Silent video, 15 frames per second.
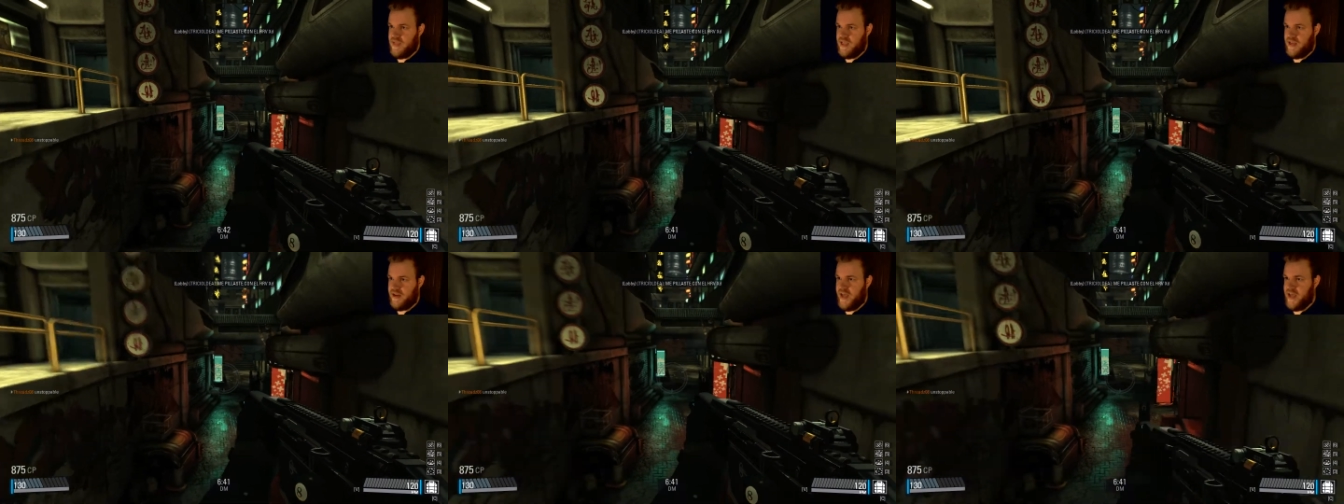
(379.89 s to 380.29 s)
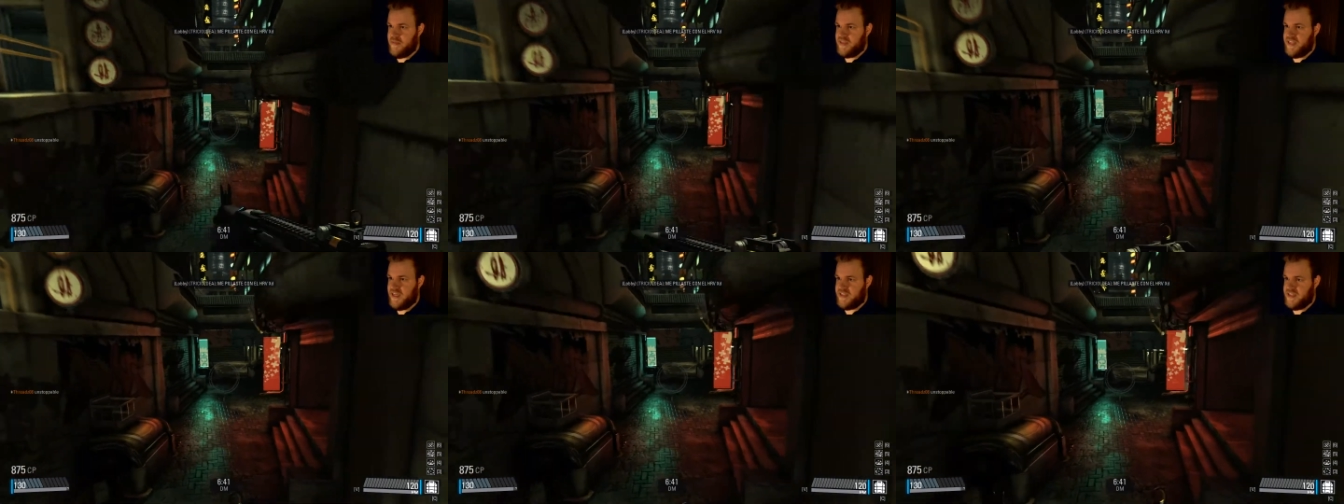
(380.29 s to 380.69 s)
and I
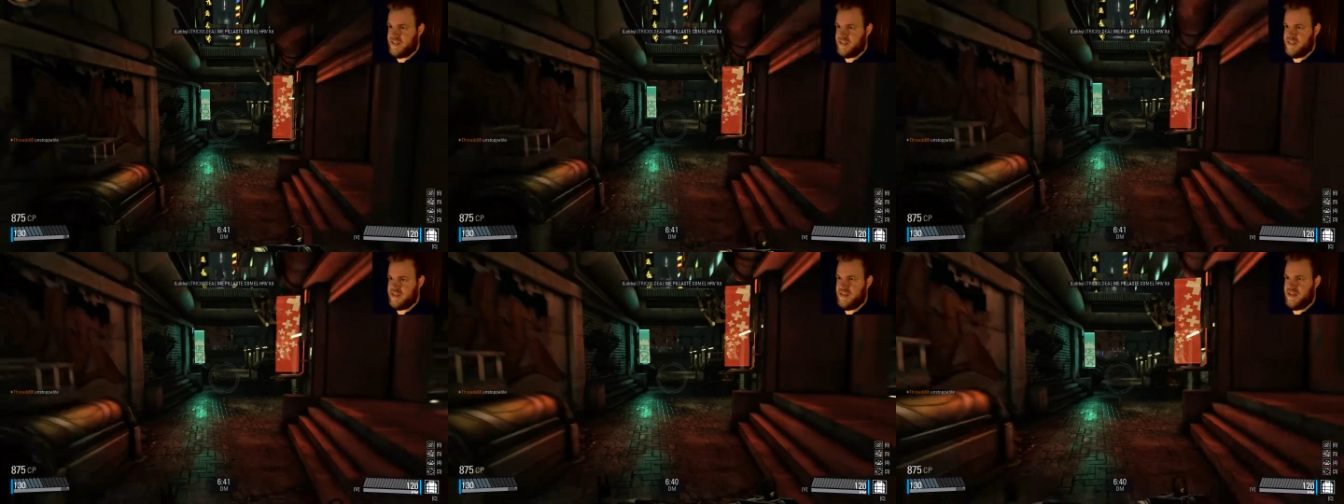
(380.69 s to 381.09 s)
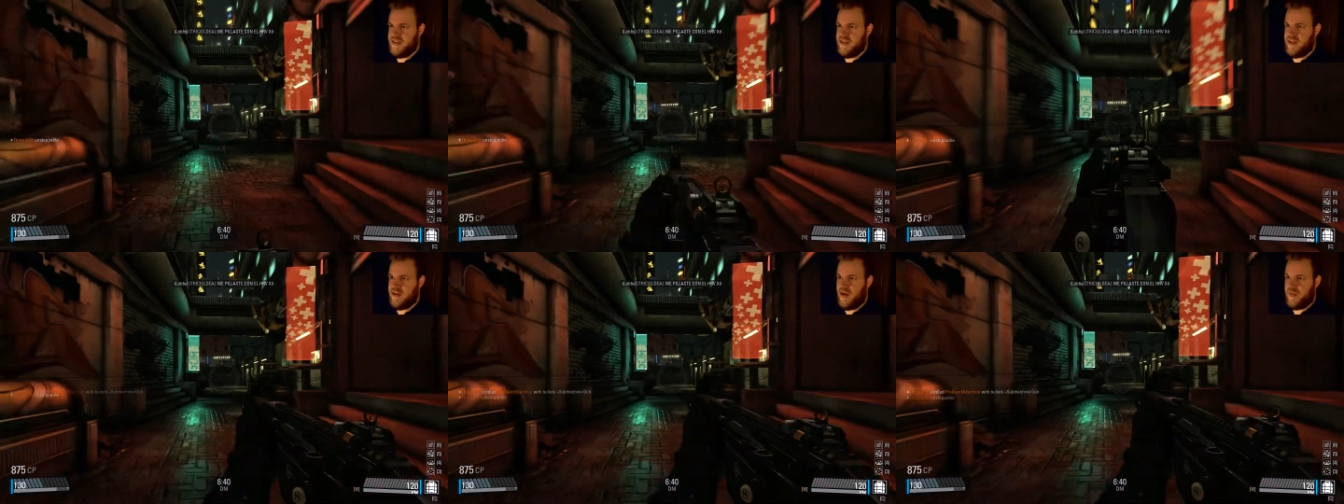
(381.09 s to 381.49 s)
am in Texas,
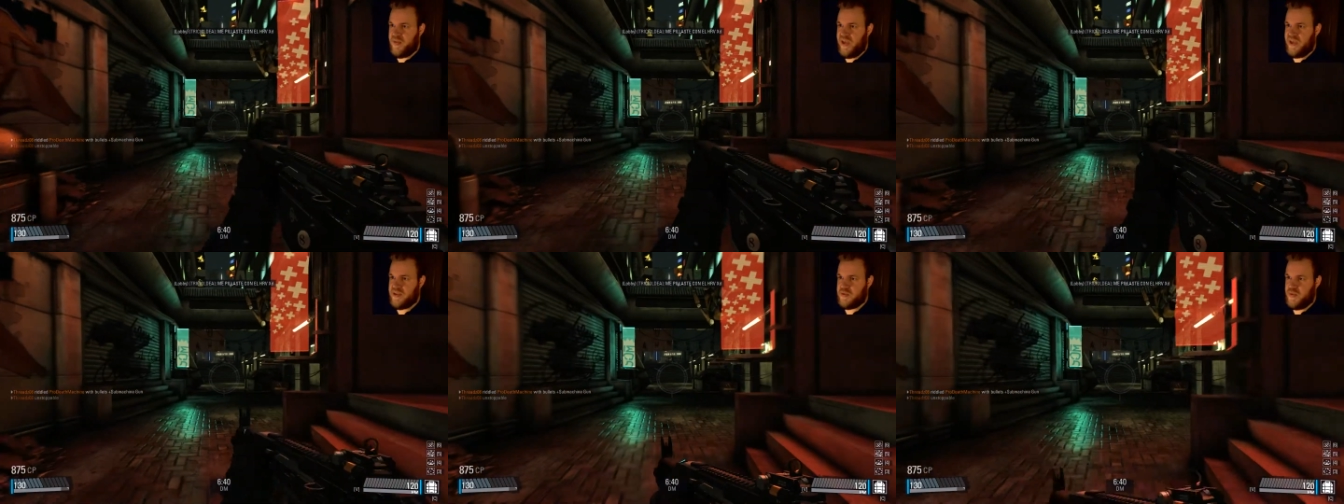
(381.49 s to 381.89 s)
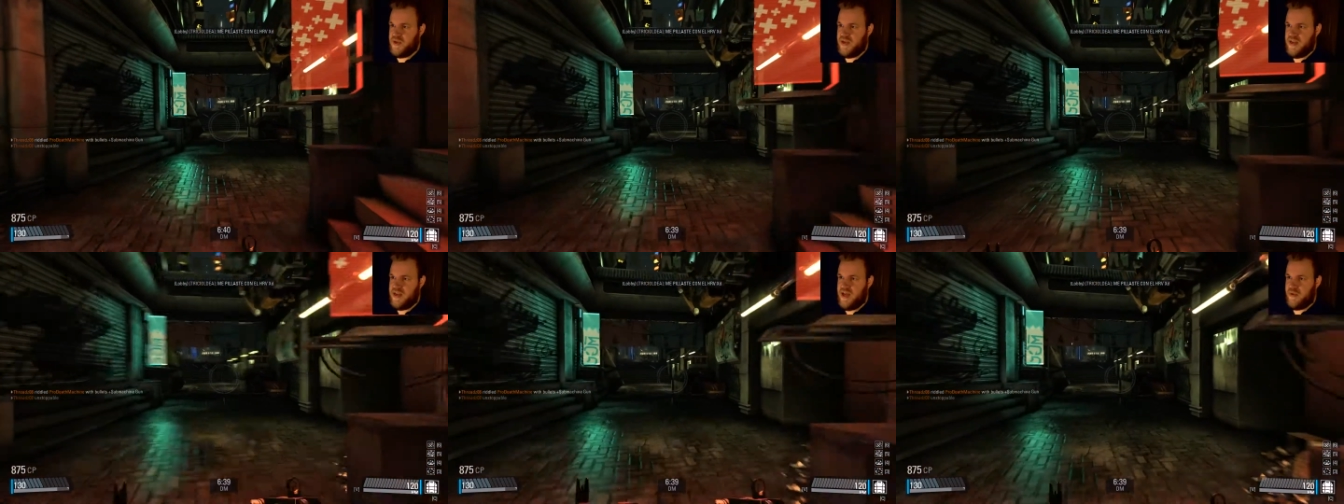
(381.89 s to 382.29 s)
and our pings
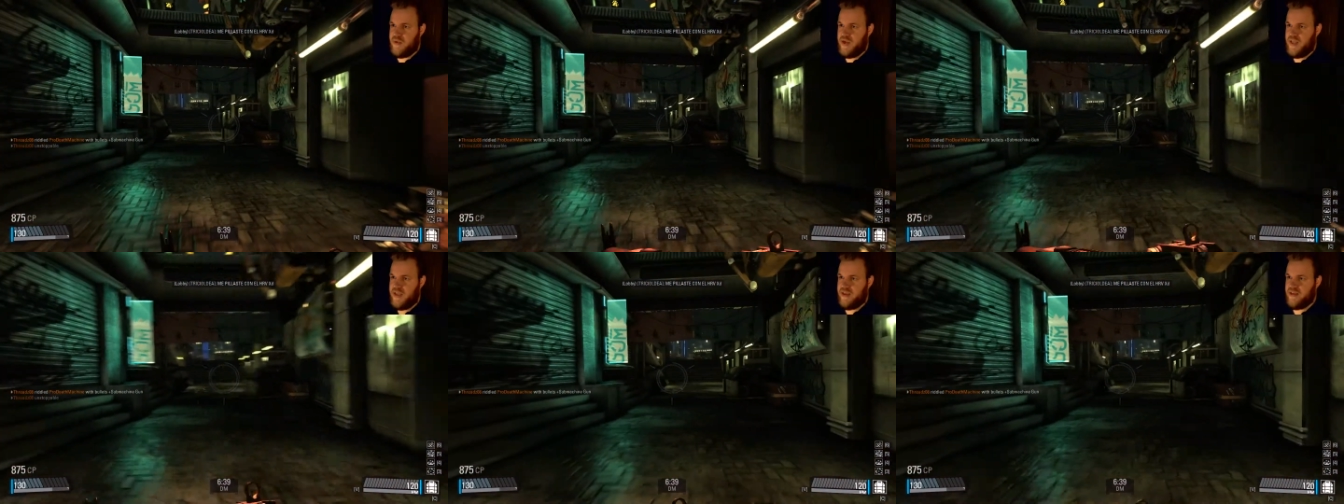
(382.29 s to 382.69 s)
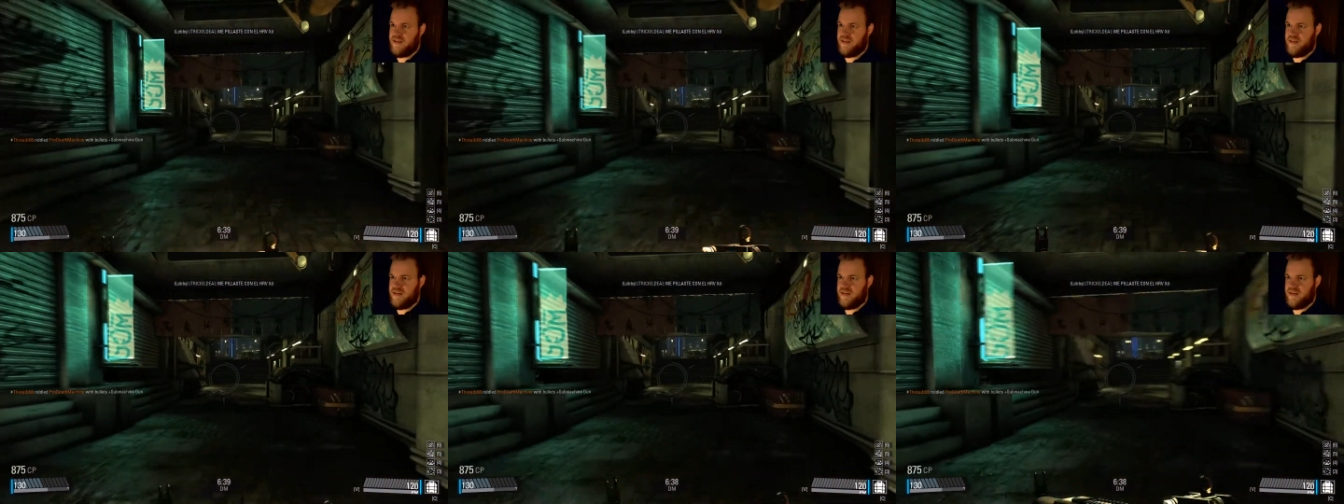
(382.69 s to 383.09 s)
would not really
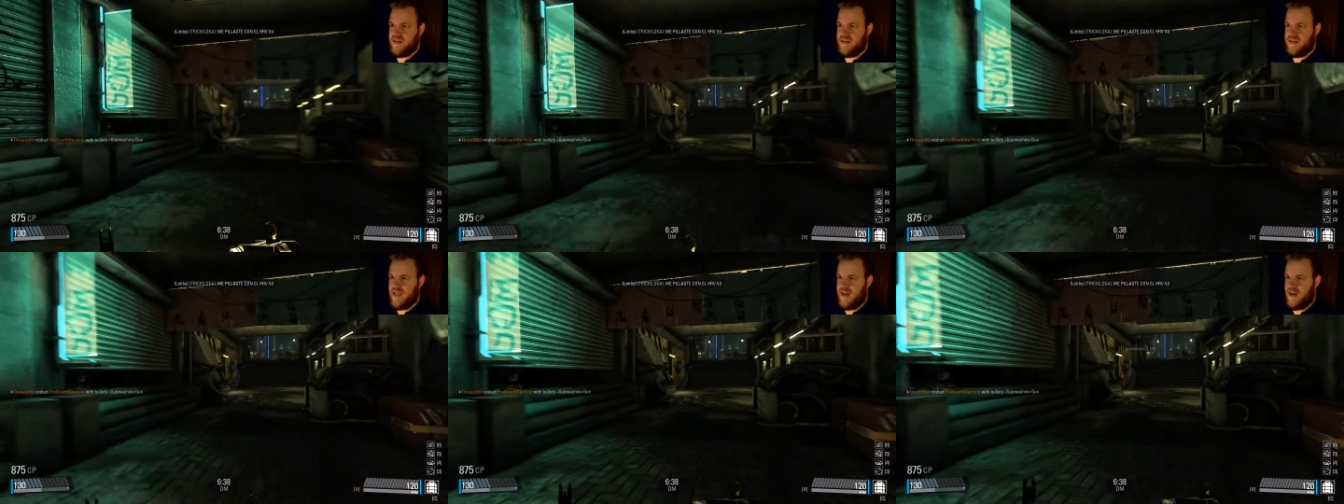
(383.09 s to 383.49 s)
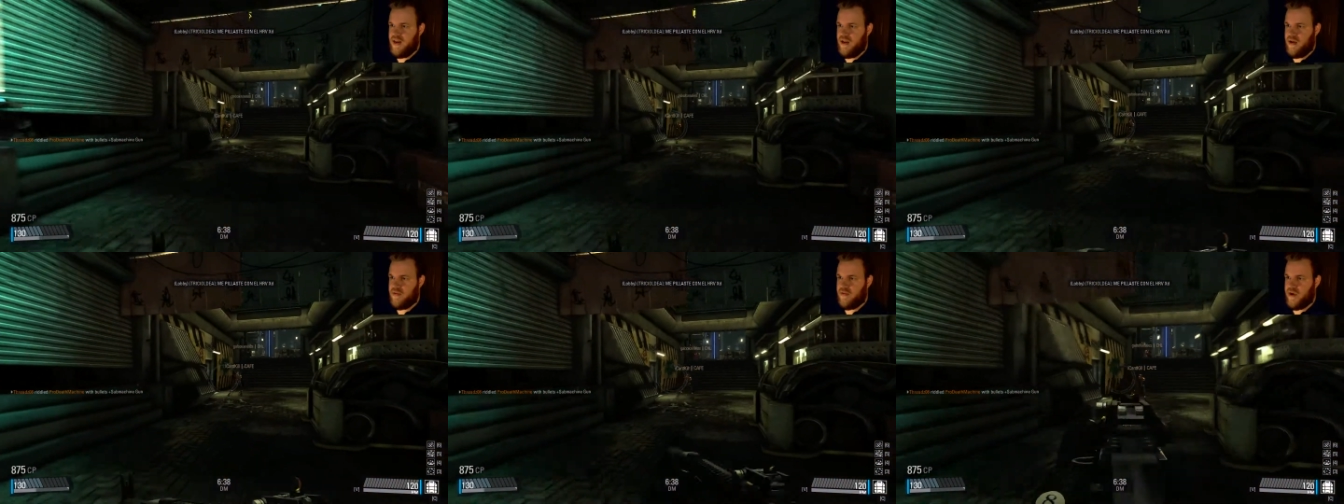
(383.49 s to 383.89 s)
get
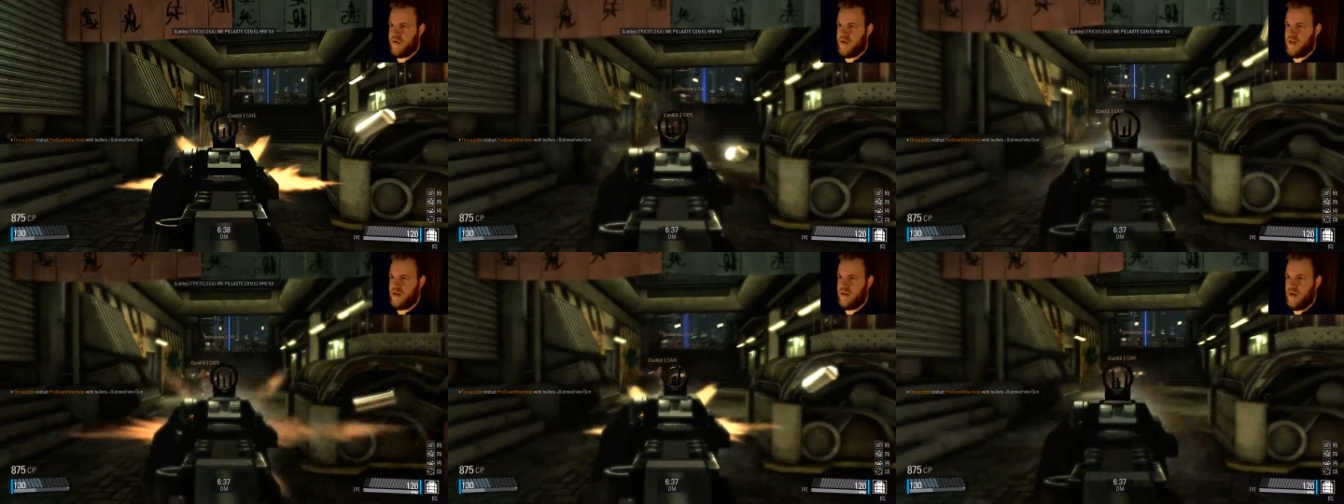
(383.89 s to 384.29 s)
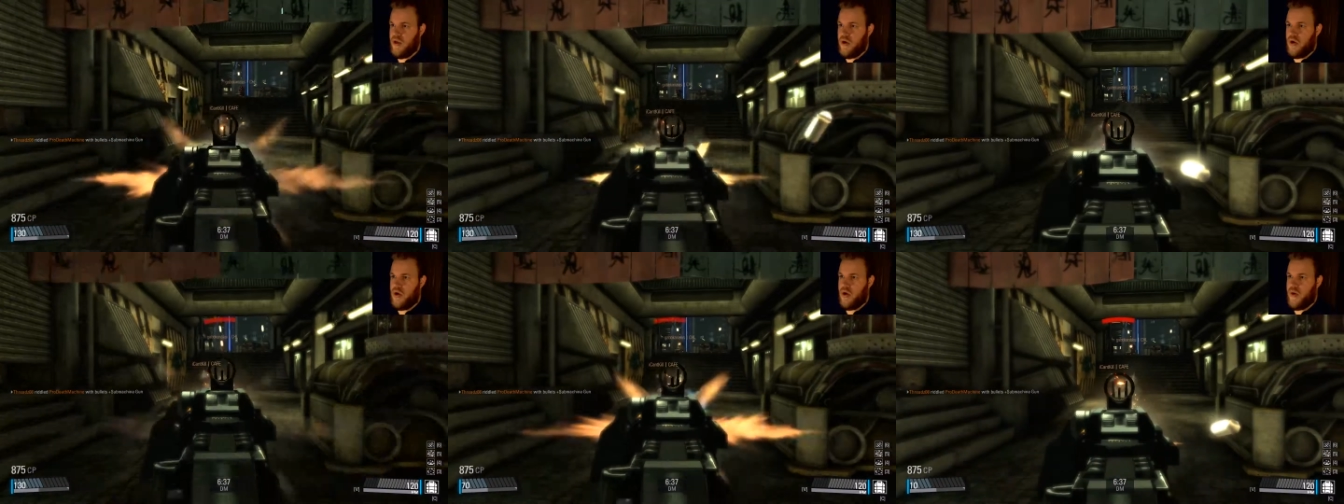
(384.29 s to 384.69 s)
along very well.
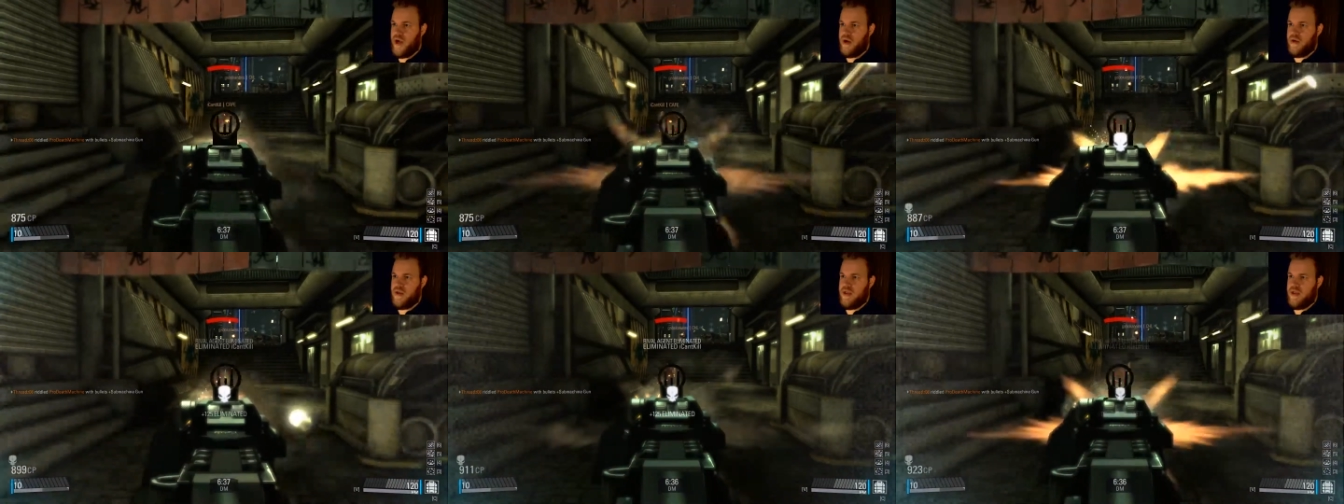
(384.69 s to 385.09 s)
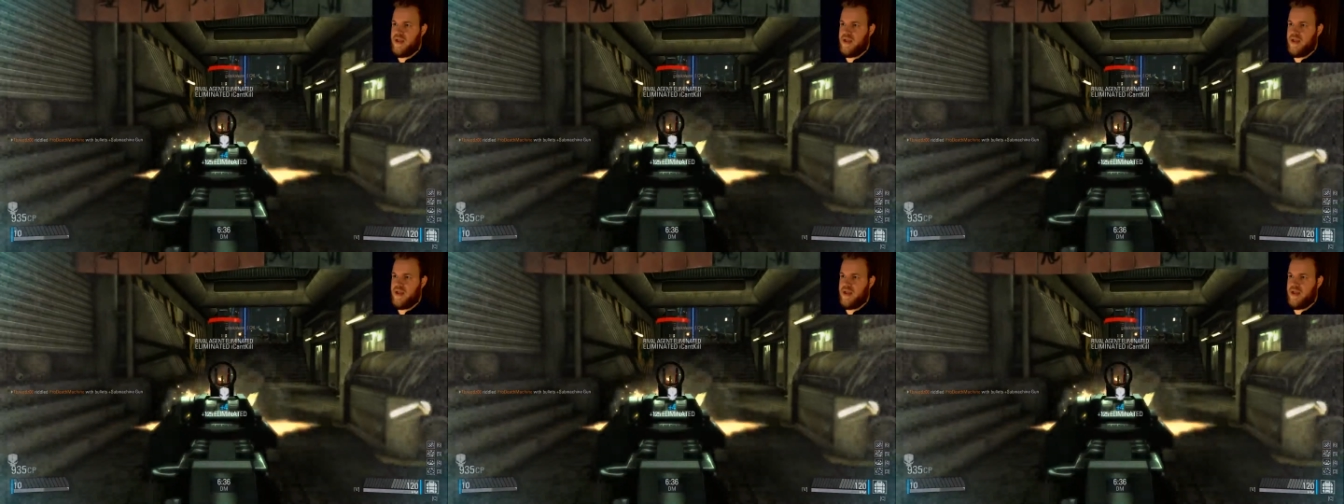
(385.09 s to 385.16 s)
Oh, wow!